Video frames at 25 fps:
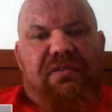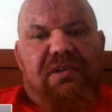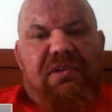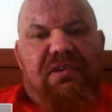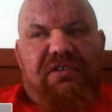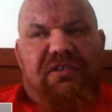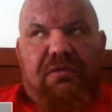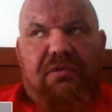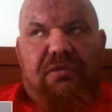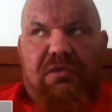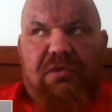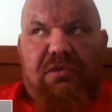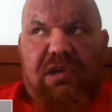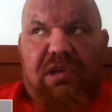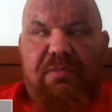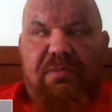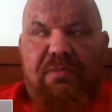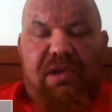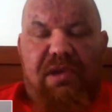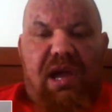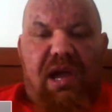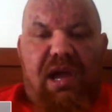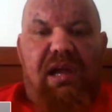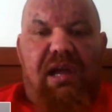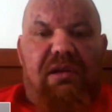He said, we'll get
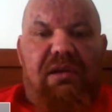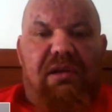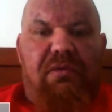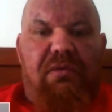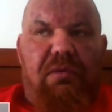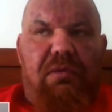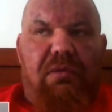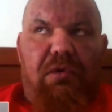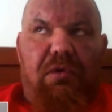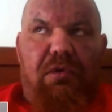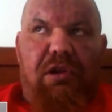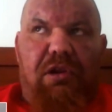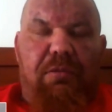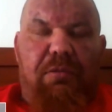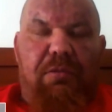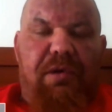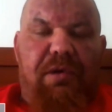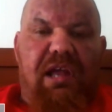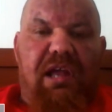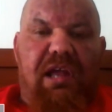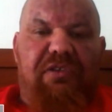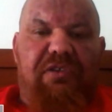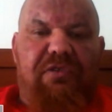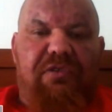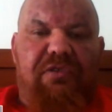behind it with one of the
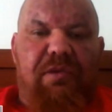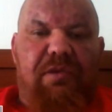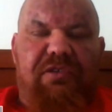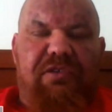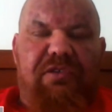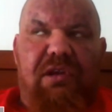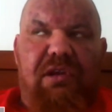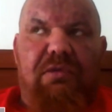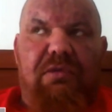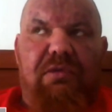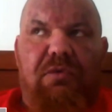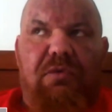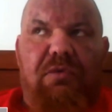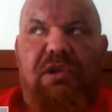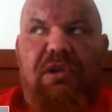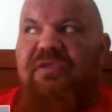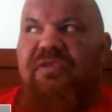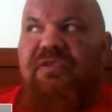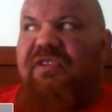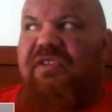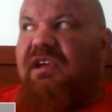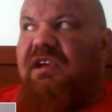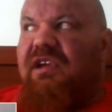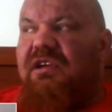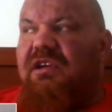brands from S&M. The one they were
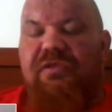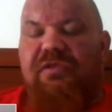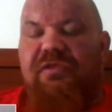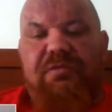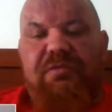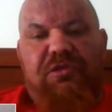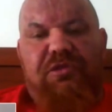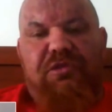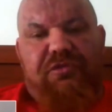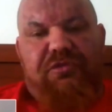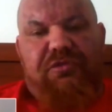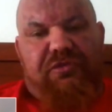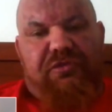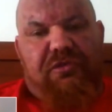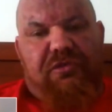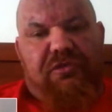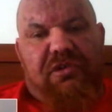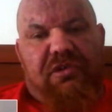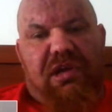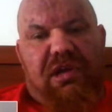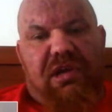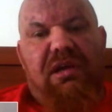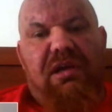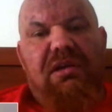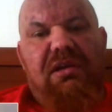thinking of was Muscle
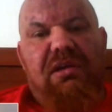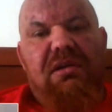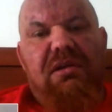Junkie.